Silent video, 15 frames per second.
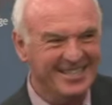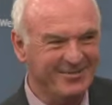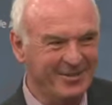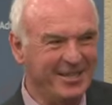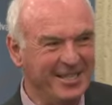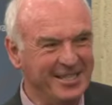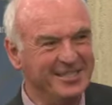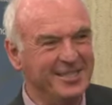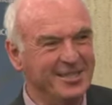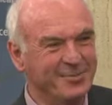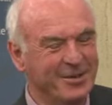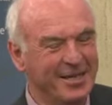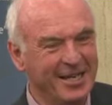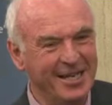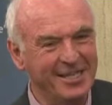Very easy to
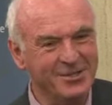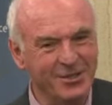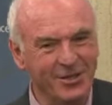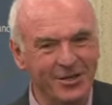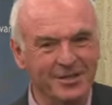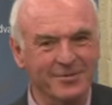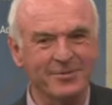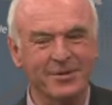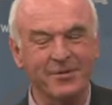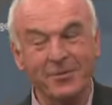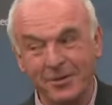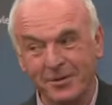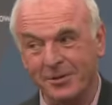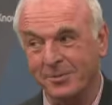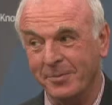be a hedgehog,
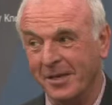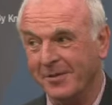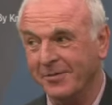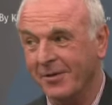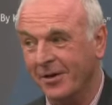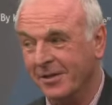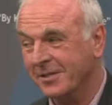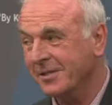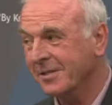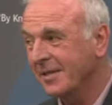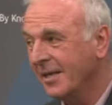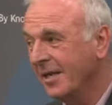difficult to be a fox.